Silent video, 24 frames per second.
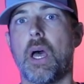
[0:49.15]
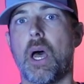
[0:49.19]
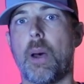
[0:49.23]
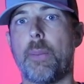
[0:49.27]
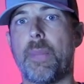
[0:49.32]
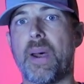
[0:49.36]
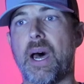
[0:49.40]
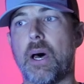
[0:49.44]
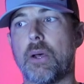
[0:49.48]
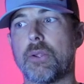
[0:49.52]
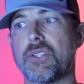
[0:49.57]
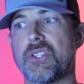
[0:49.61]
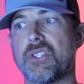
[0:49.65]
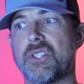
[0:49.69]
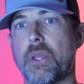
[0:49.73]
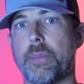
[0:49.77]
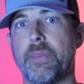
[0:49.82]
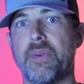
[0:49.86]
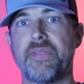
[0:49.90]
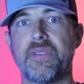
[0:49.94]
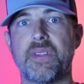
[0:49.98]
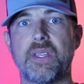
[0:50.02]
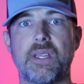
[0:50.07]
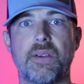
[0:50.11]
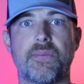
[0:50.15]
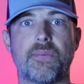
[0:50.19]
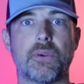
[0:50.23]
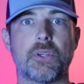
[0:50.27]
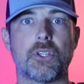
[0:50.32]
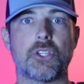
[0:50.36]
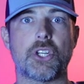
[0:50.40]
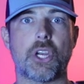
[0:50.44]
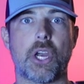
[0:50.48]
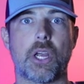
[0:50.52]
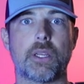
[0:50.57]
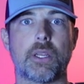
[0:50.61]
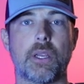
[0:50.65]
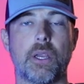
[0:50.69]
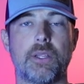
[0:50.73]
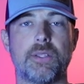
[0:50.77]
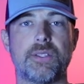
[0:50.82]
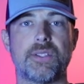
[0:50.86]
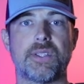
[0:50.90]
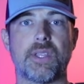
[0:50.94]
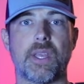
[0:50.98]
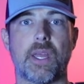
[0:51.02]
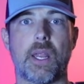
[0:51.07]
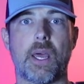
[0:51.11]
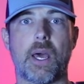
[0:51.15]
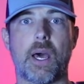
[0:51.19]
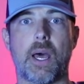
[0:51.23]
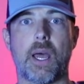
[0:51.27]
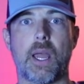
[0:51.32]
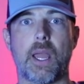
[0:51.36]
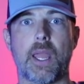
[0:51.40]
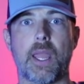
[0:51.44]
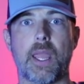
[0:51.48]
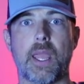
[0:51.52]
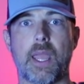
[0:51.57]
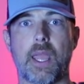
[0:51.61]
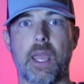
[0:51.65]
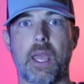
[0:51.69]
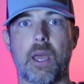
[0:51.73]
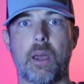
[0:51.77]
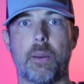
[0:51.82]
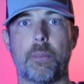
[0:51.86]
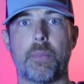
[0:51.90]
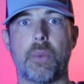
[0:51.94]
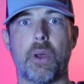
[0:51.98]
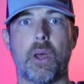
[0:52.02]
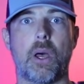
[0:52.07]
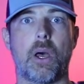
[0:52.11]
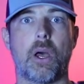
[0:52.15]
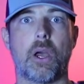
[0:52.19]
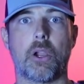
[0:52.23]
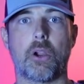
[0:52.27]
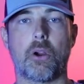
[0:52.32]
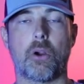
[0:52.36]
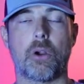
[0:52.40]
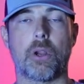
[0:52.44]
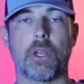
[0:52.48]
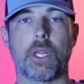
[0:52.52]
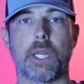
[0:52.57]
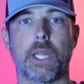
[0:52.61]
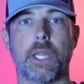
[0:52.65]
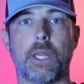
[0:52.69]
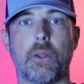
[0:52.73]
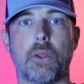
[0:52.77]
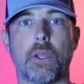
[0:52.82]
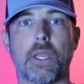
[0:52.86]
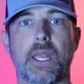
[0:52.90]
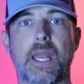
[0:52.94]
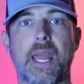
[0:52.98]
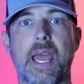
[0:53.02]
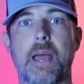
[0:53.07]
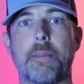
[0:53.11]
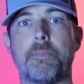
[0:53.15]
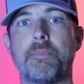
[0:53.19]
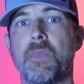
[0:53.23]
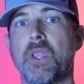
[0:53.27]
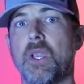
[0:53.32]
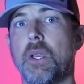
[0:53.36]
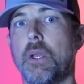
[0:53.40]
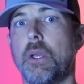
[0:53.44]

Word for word: about some of the different shotguns that I am currently looking at.